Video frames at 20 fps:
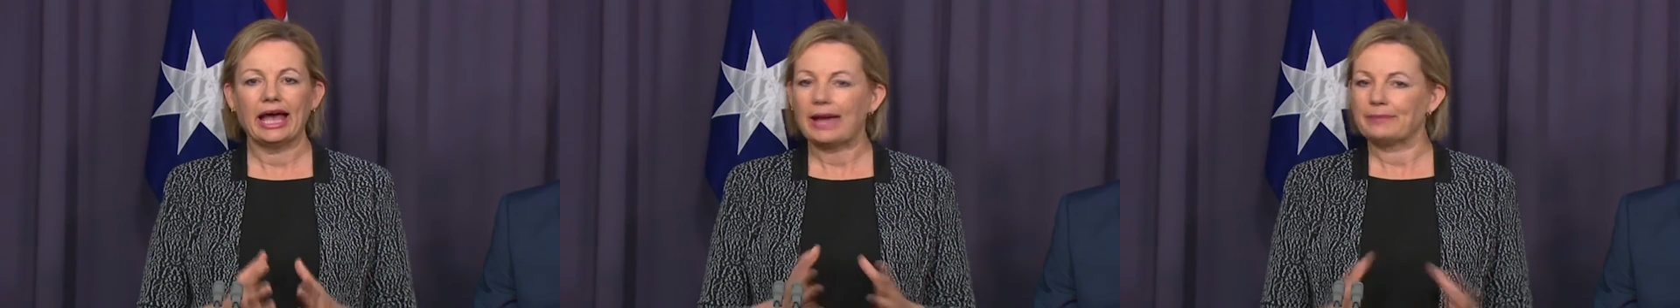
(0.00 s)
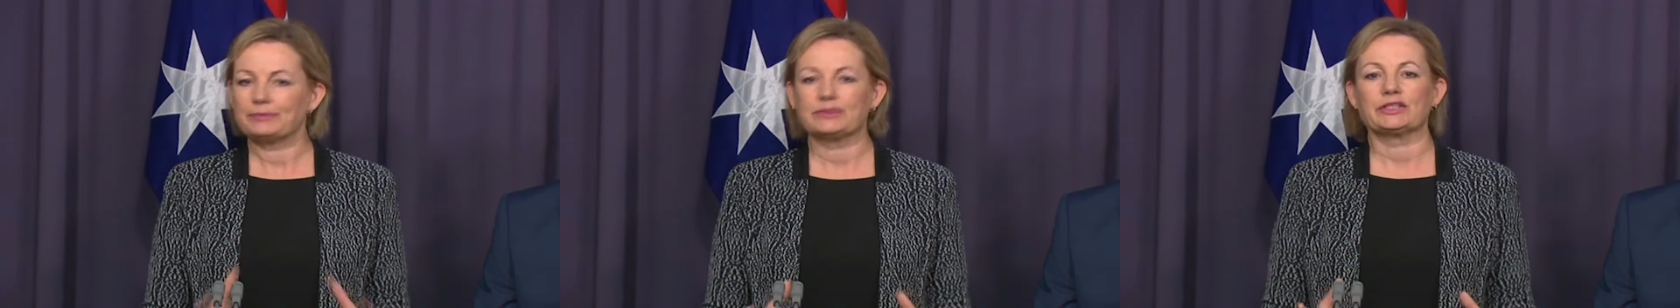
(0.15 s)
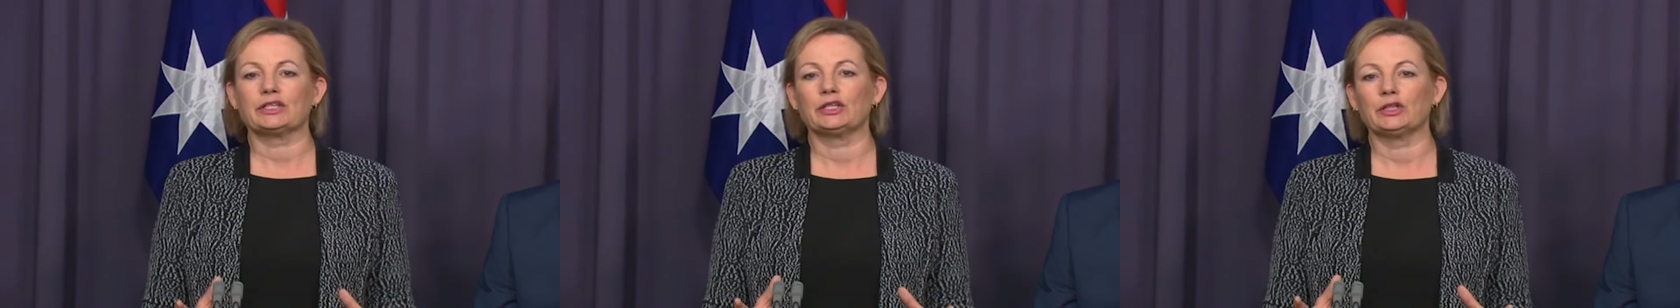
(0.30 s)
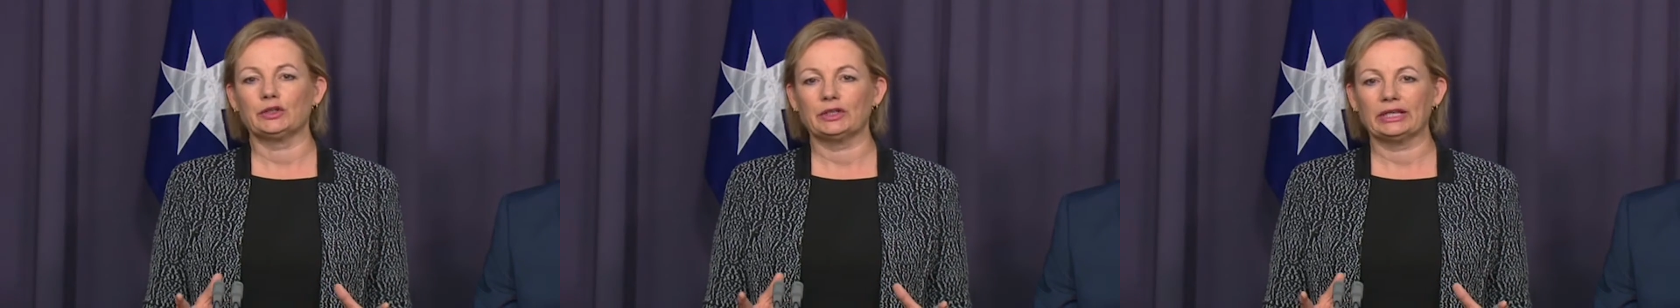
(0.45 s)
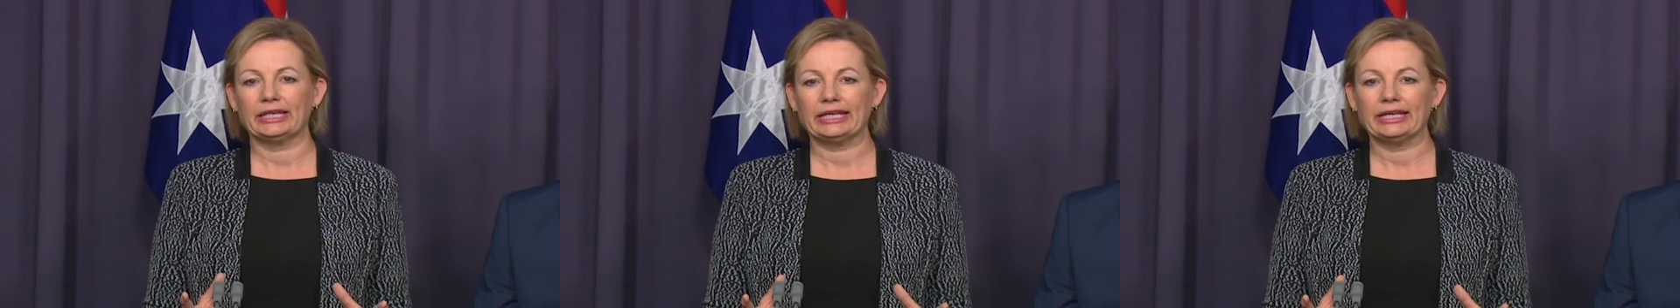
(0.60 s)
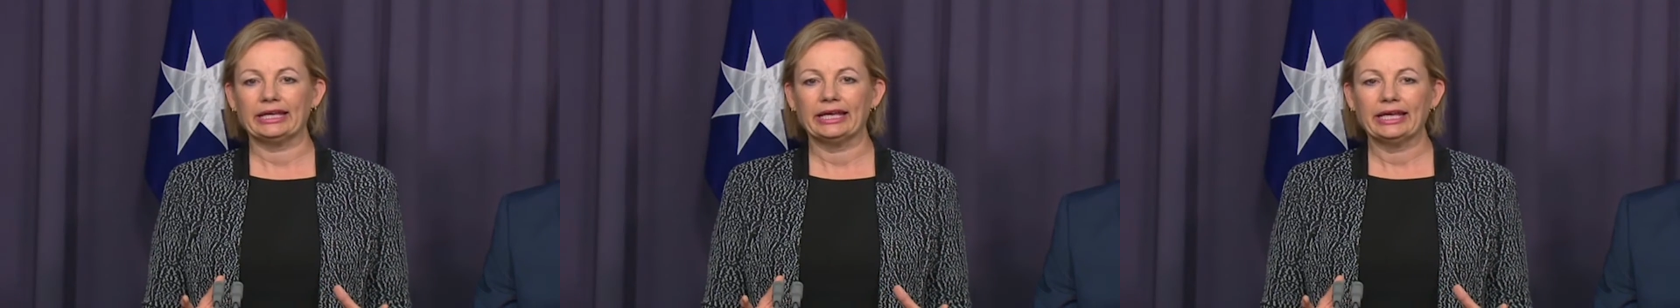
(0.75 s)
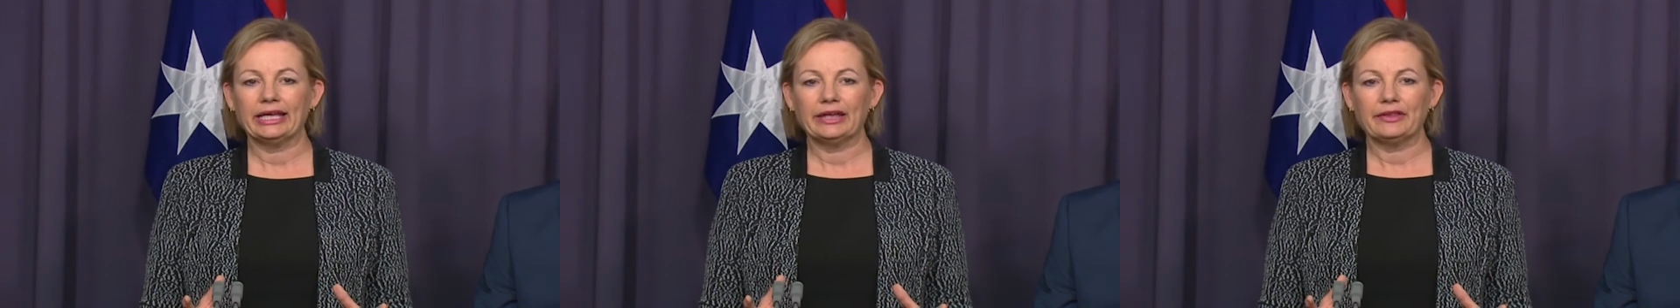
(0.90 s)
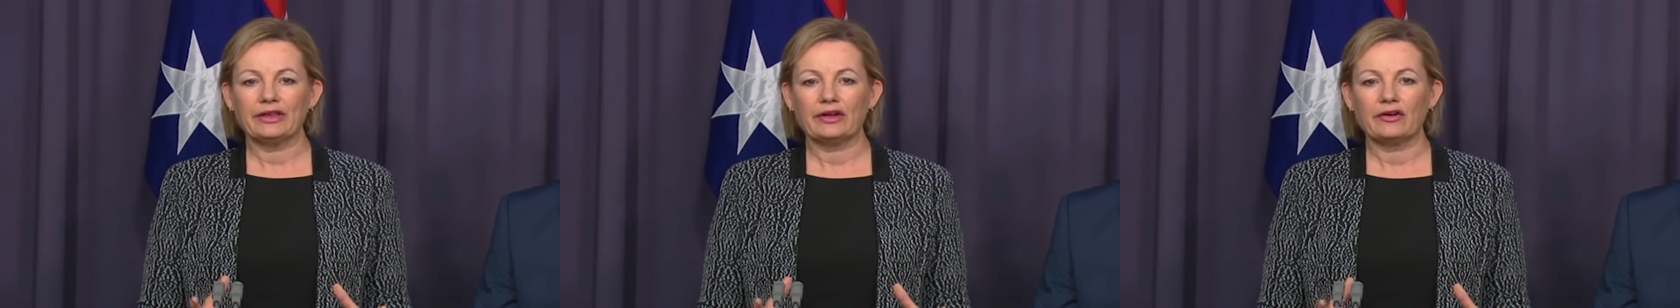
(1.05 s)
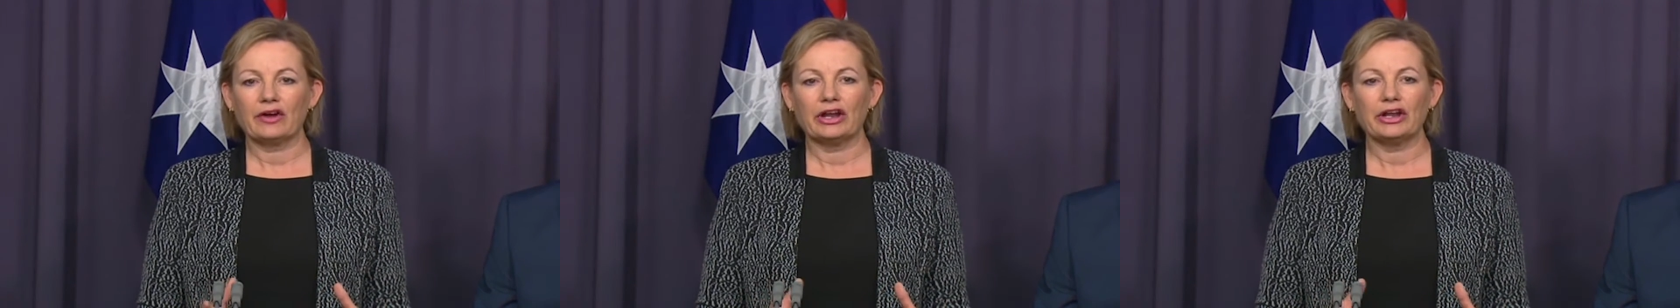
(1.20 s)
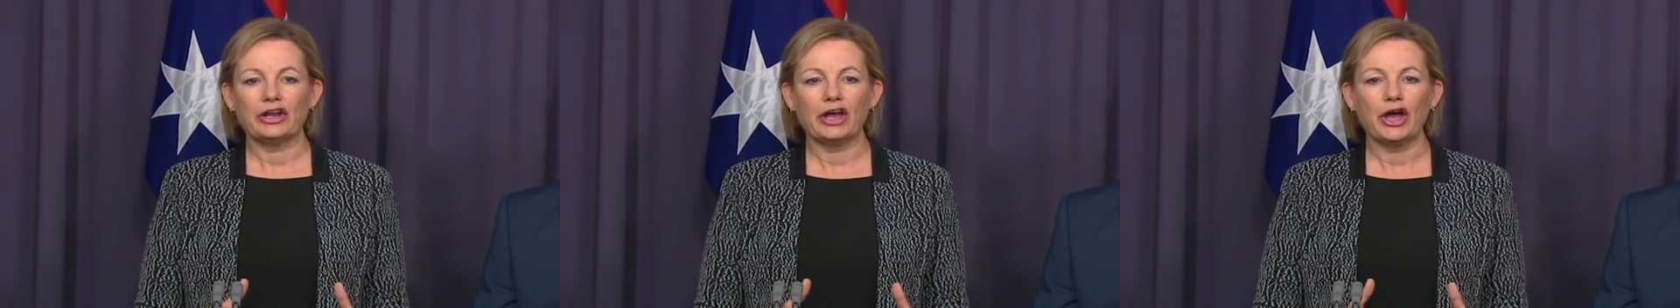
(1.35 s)
Absolutely.
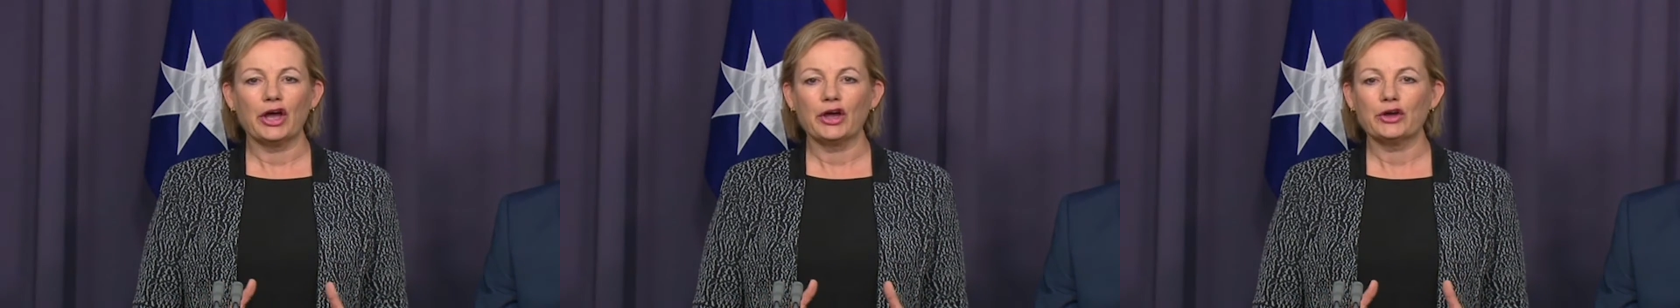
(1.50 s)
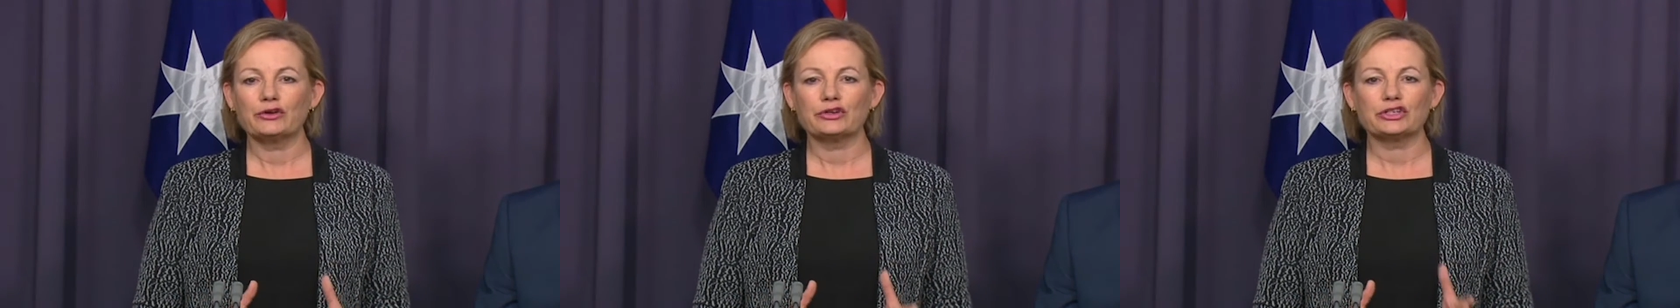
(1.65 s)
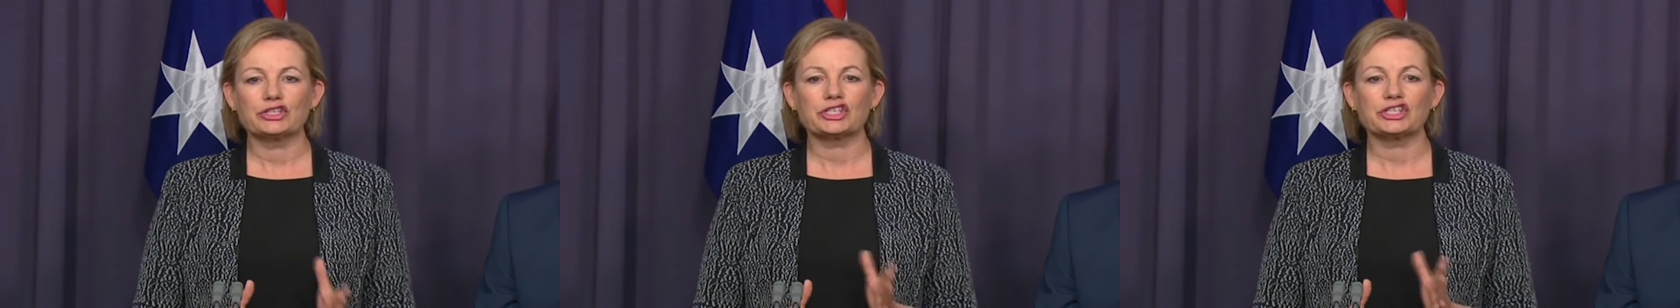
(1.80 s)
There are no